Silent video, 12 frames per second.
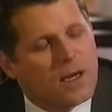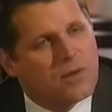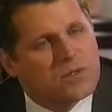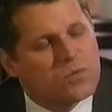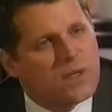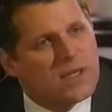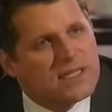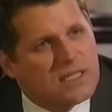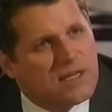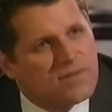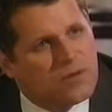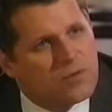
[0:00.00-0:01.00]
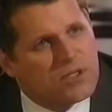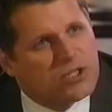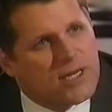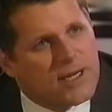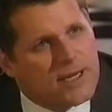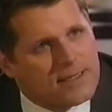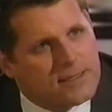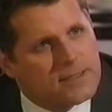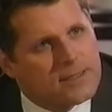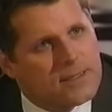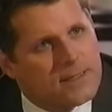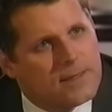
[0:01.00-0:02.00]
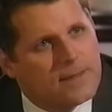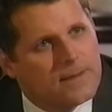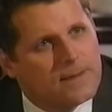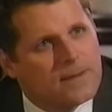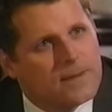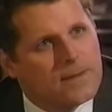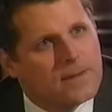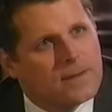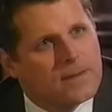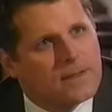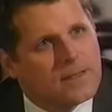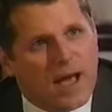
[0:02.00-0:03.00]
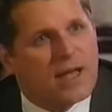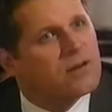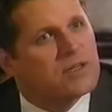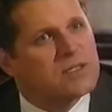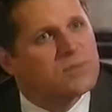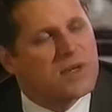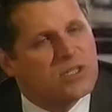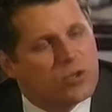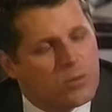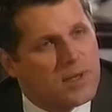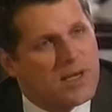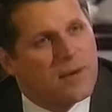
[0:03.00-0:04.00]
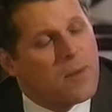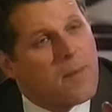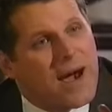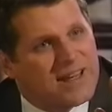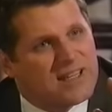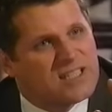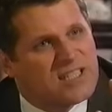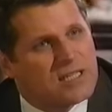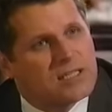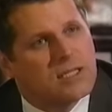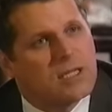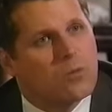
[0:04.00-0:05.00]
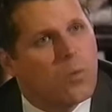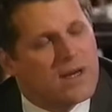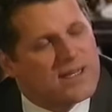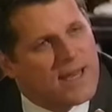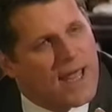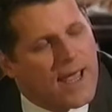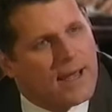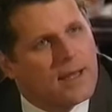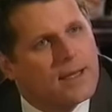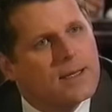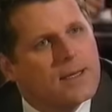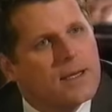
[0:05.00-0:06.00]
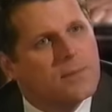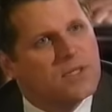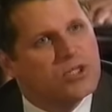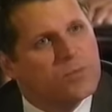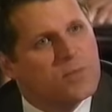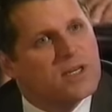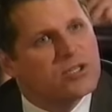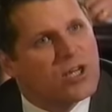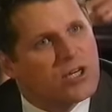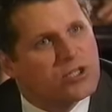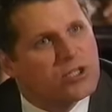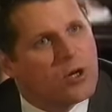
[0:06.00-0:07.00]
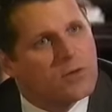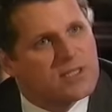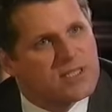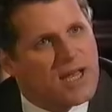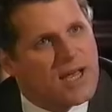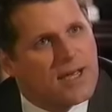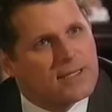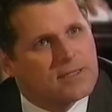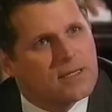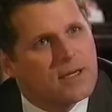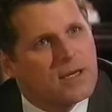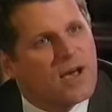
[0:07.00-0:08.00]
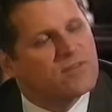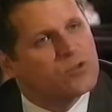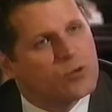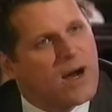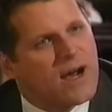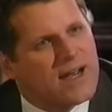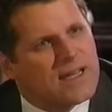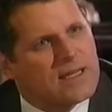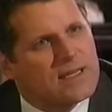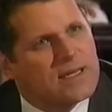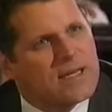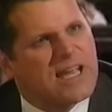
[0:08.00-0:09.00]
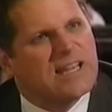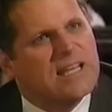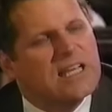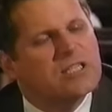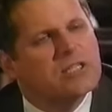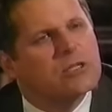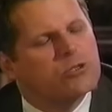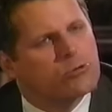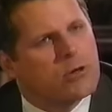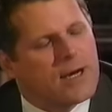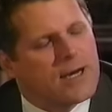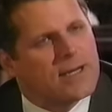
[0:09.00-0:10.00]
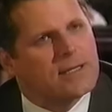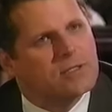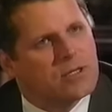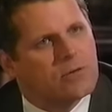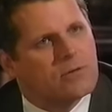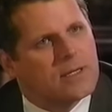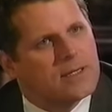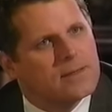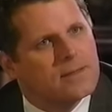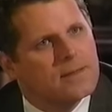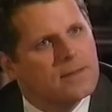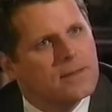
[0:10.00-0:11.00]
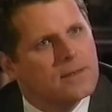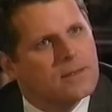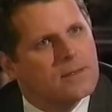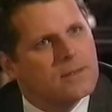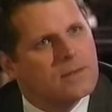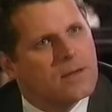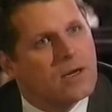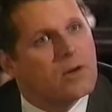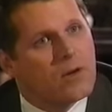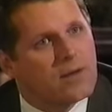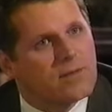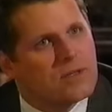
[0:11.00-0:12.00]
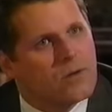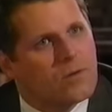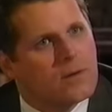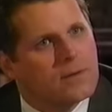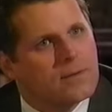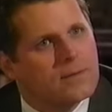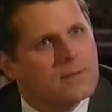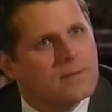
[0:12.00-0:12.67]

I was willing to give you a chance. Now, I don't expect you to become a model citizen in one day, but you better start showing signs of trying, at least trying or you're out the door.